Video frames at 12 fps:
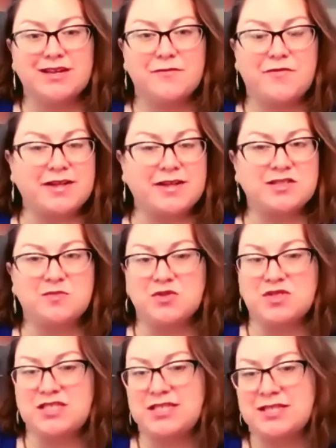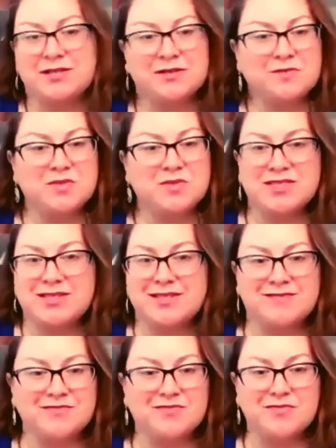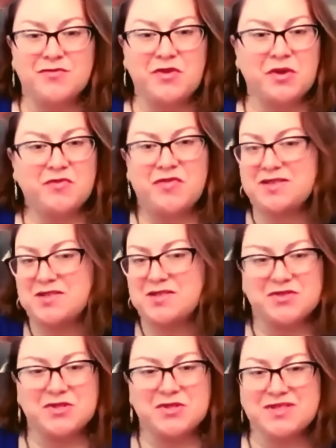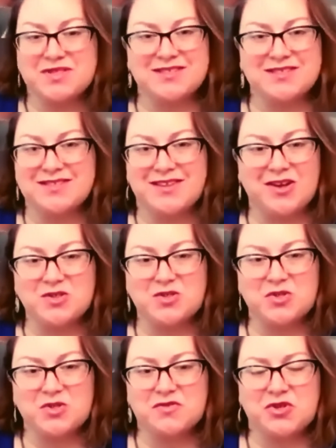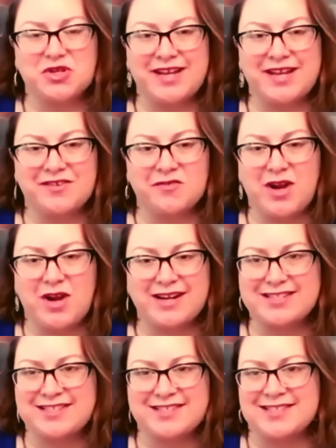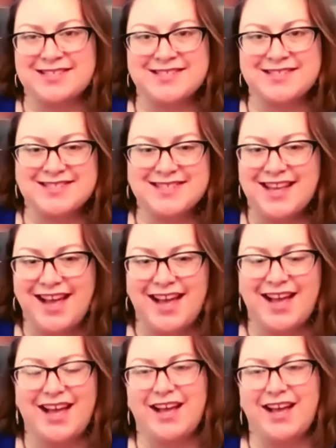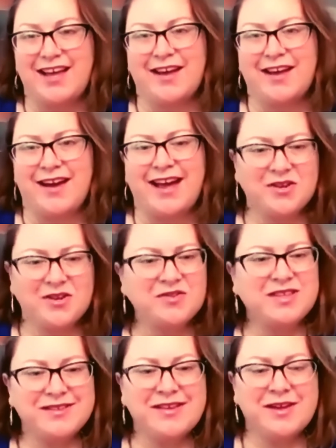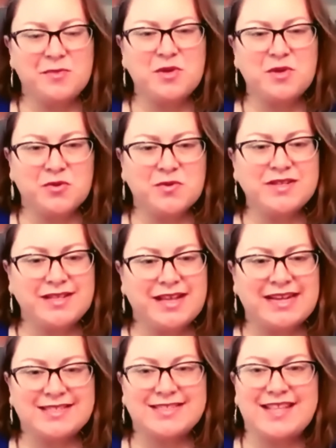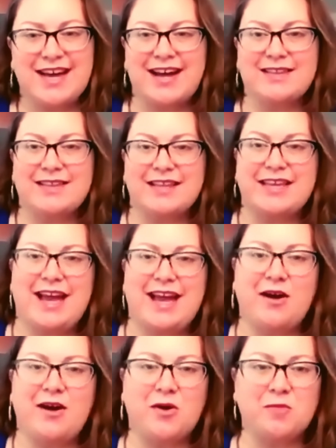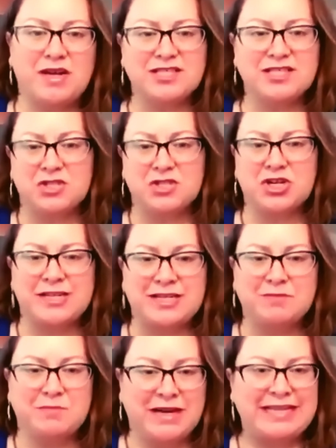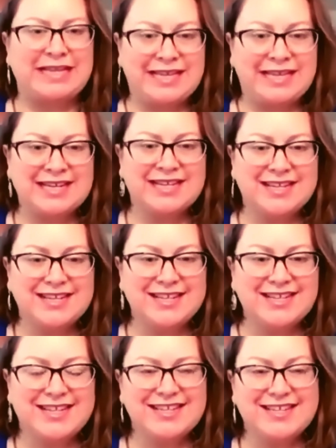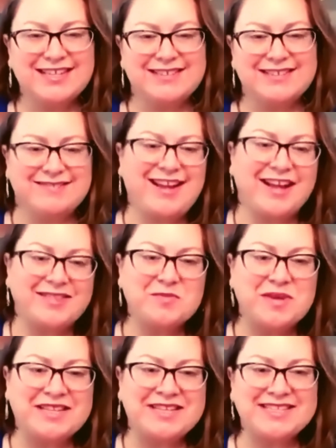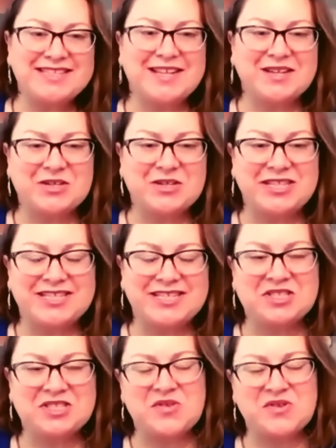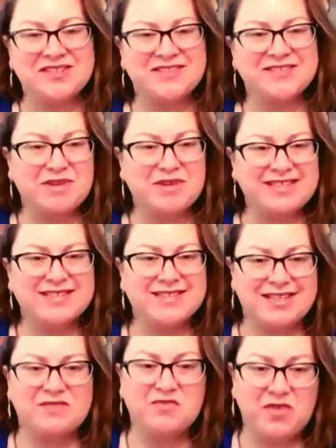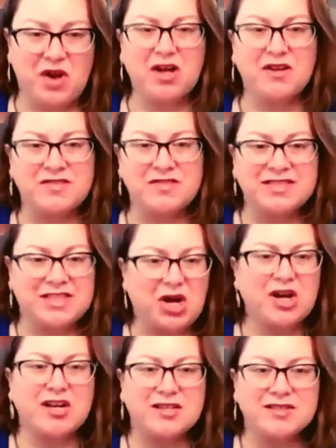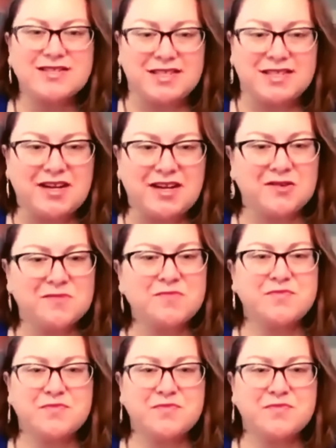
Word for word: fund museums and film festivals and all sorts of creative practices and uh, i don't think a lot of people realize that like how much like dirty money it eh, not that money is not dirty in general but is involved in the arts you know